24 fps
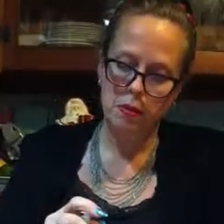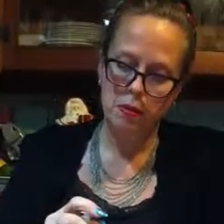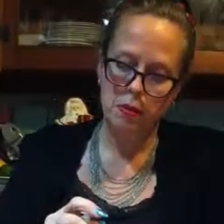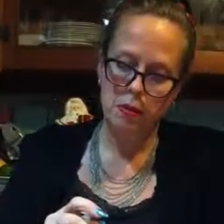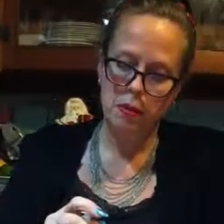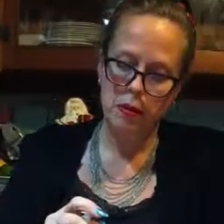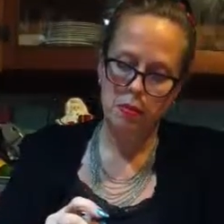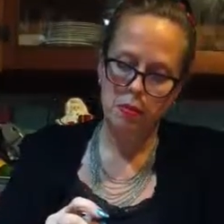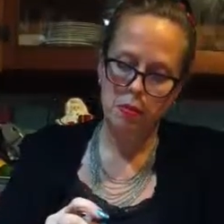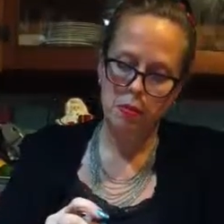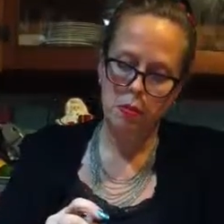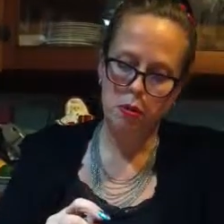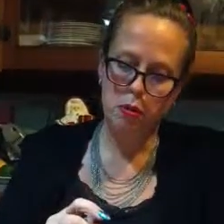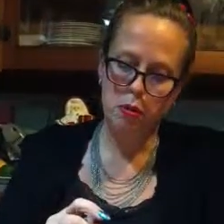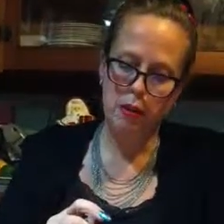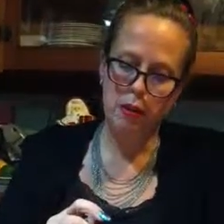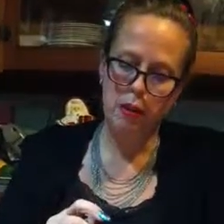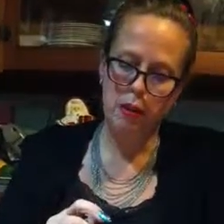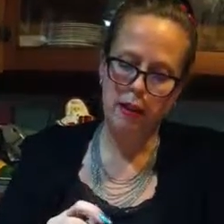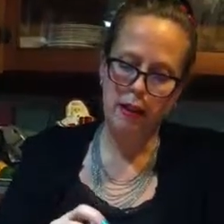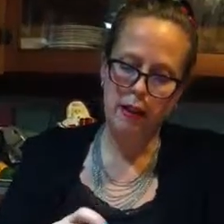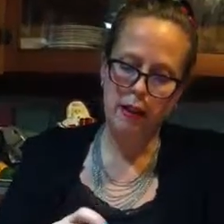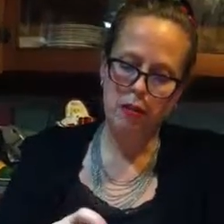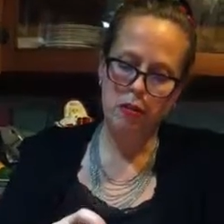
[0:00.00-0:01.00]
Going to
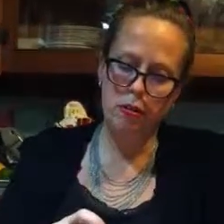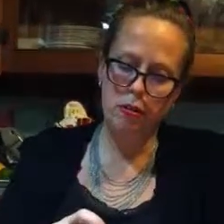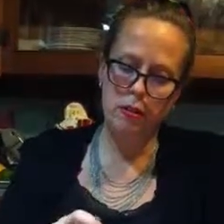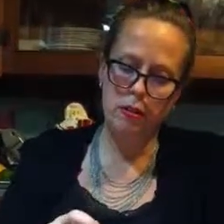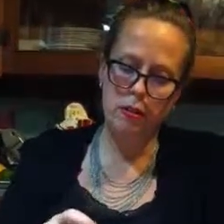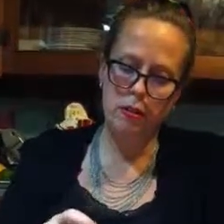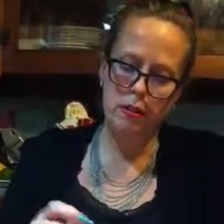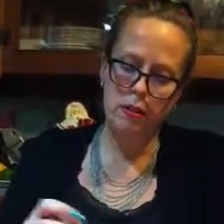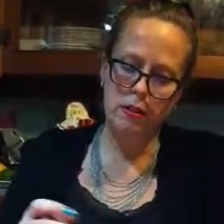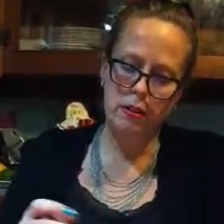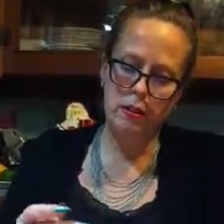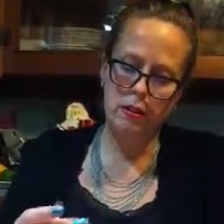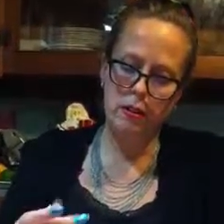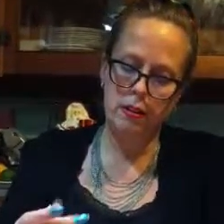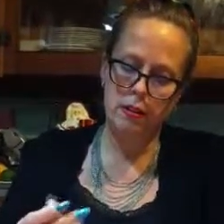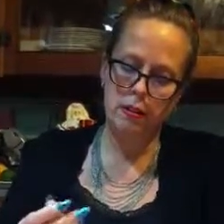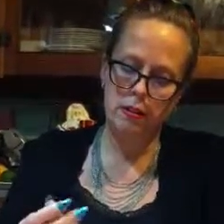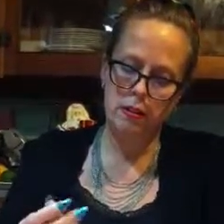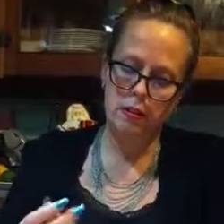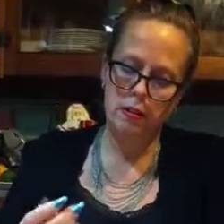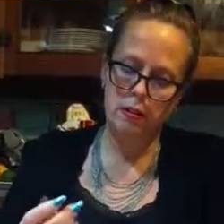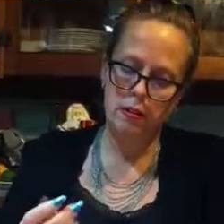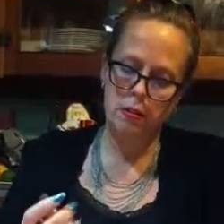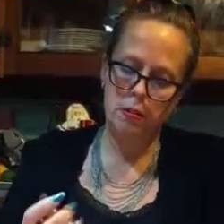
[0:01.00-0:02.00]
pull out
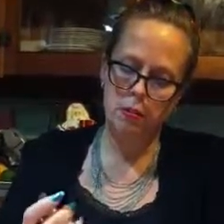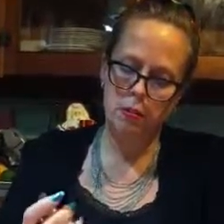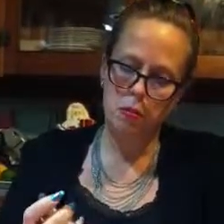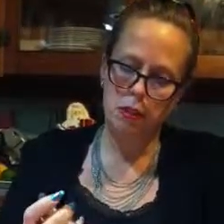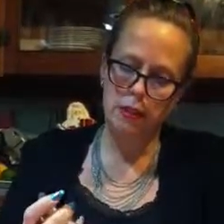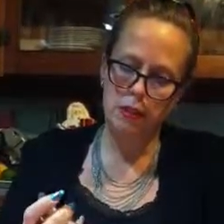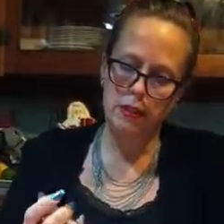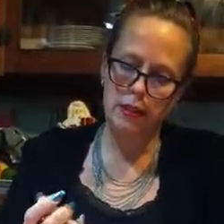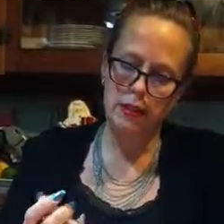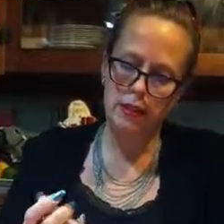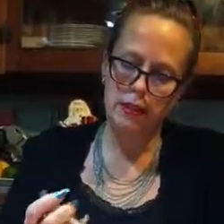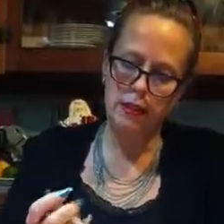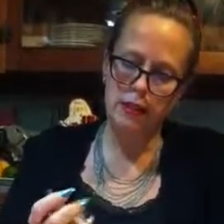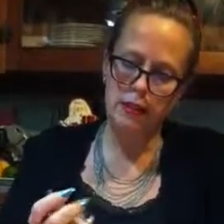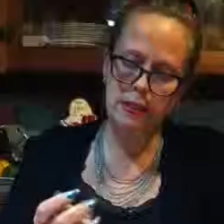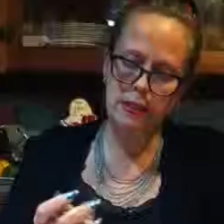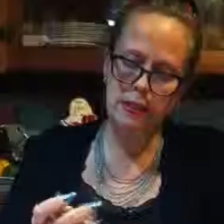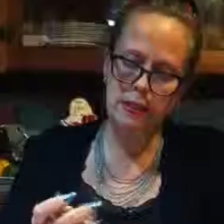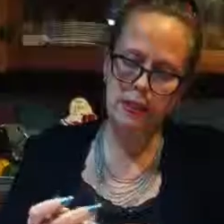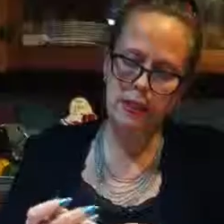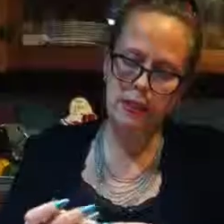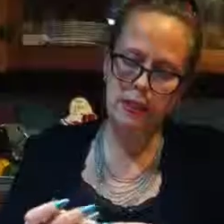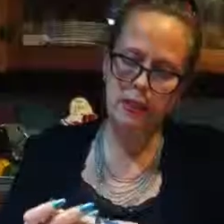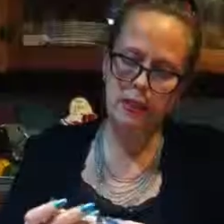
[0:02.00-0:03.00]
1
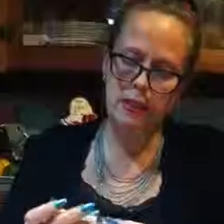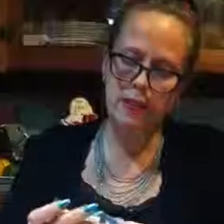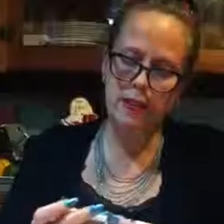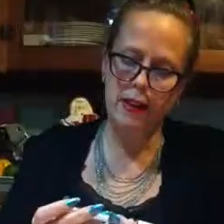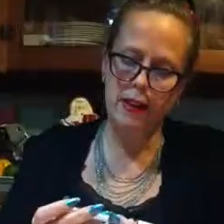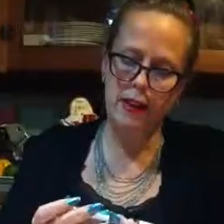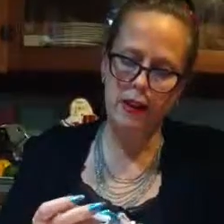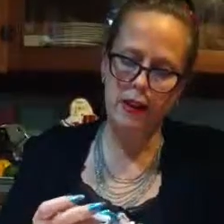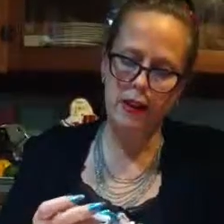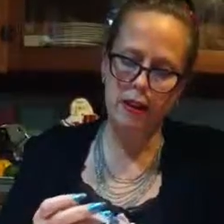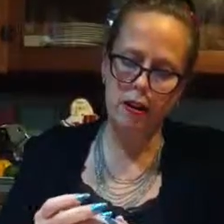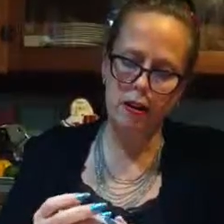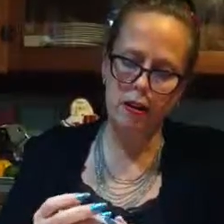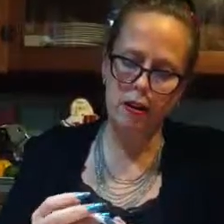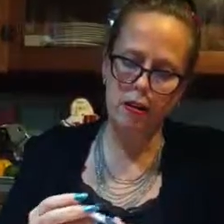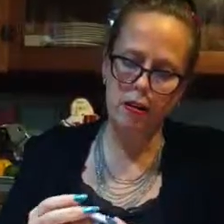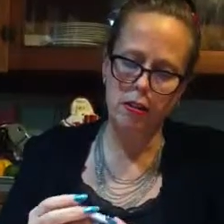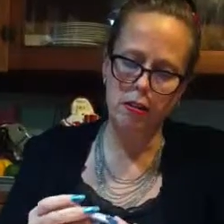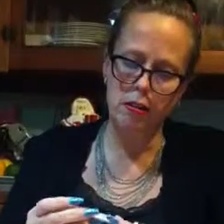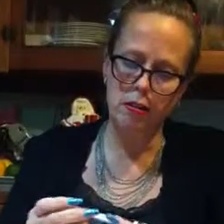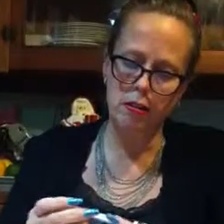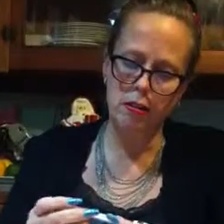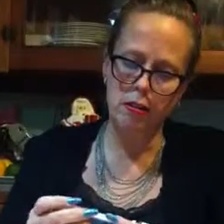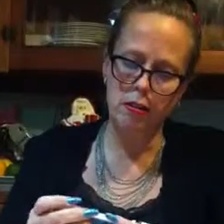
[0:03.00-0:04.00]
cc of
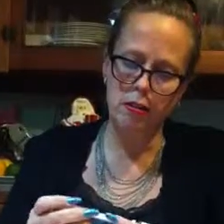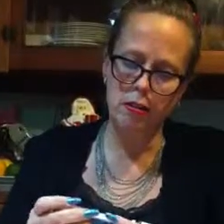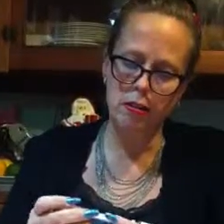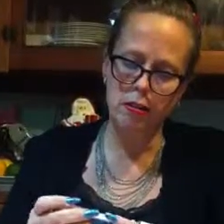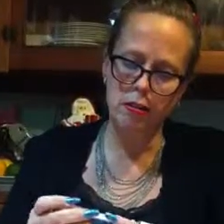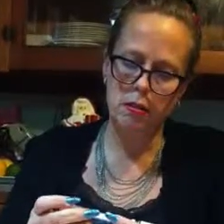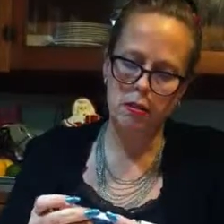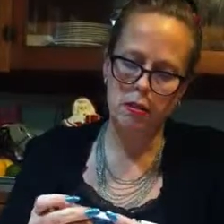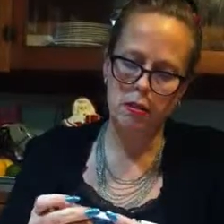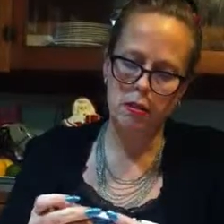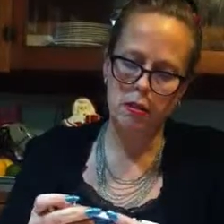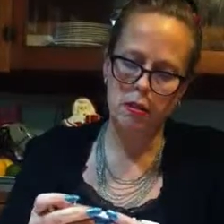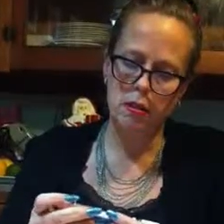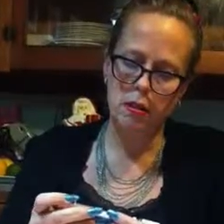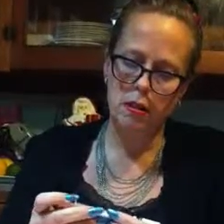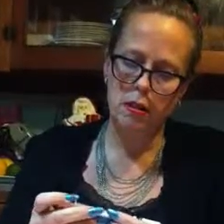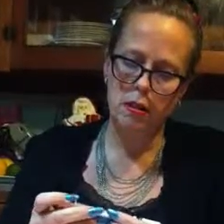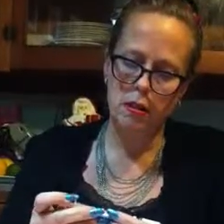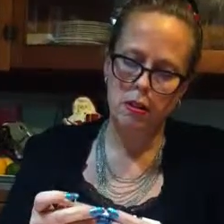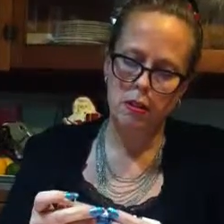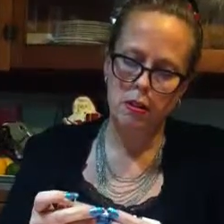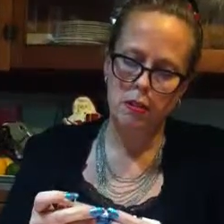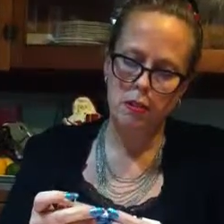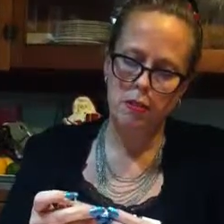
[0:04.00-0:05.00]
air
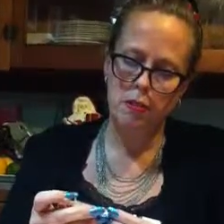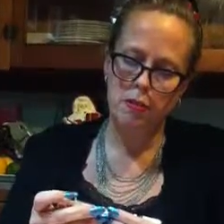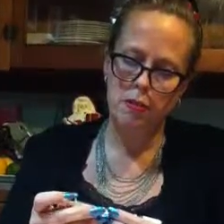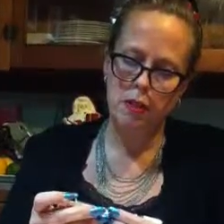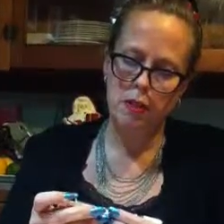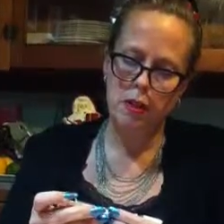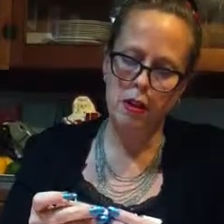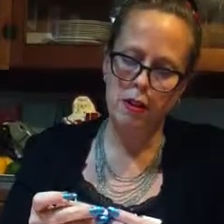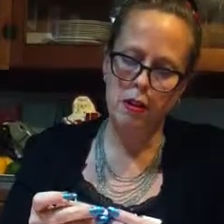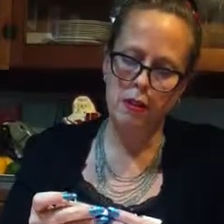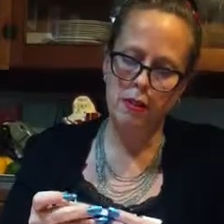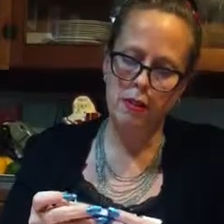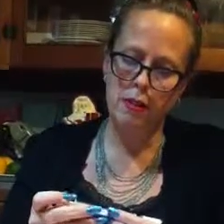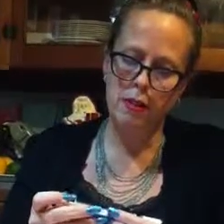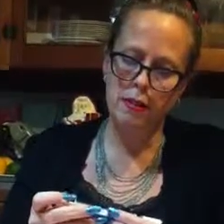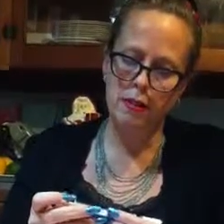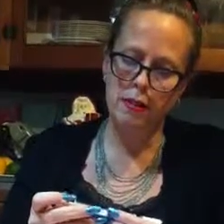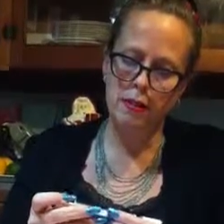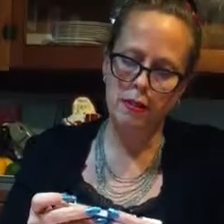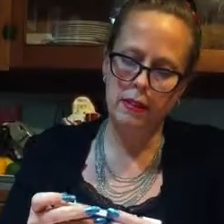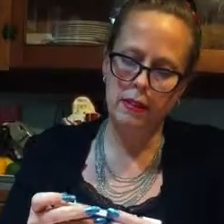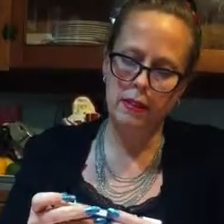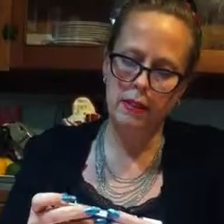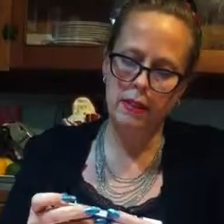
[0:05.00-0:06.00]
from
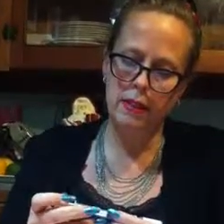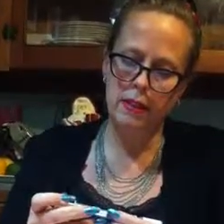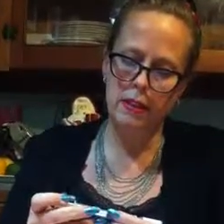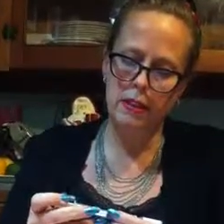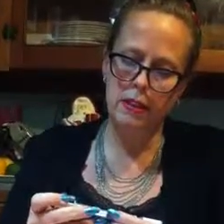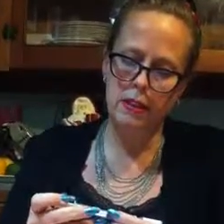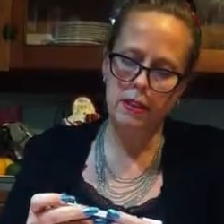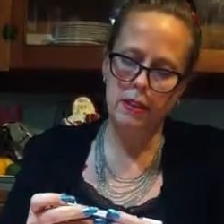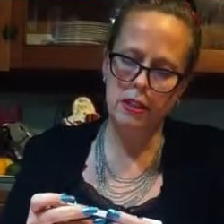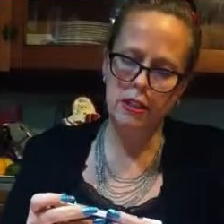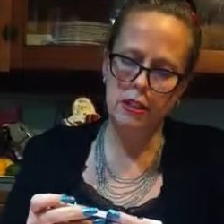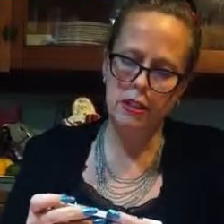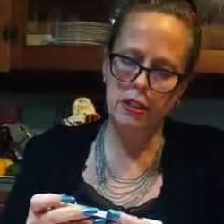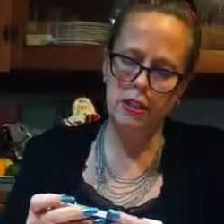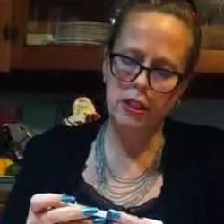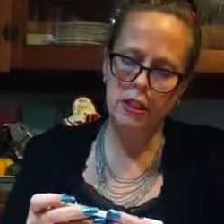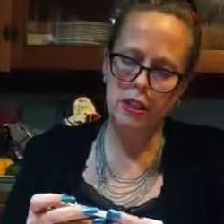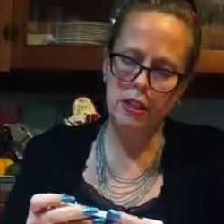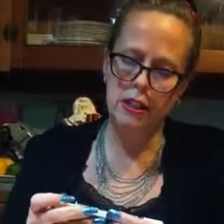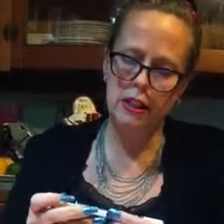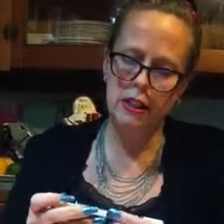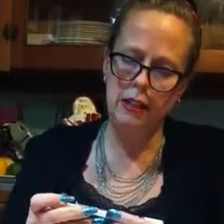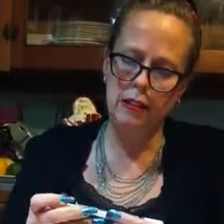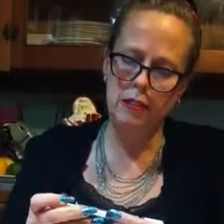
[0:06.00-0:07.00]
the
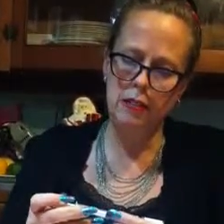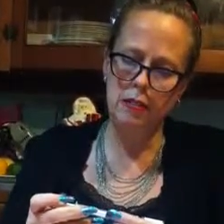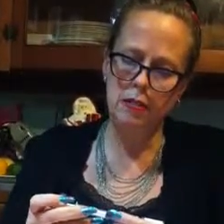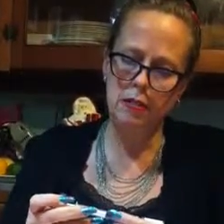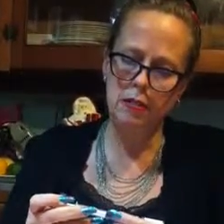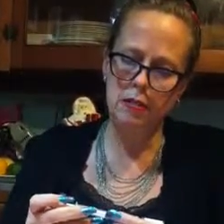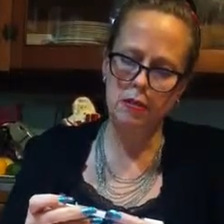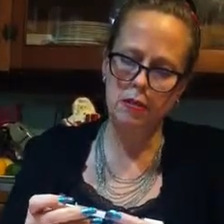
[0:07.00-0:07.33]
HCG.